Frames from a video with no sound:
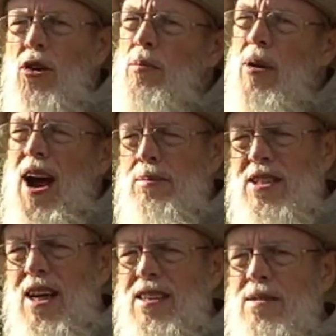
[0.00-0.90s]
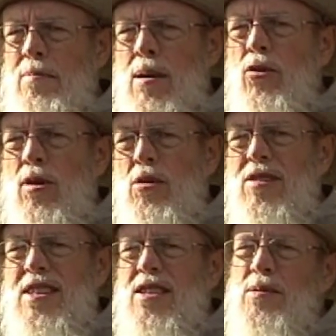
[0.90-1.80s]
though perhaps not as
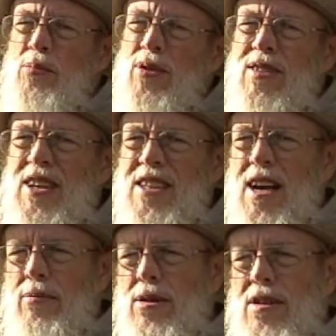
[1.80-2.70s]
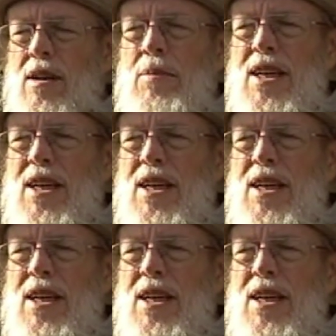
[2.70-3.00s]
memorable as his previous efforts on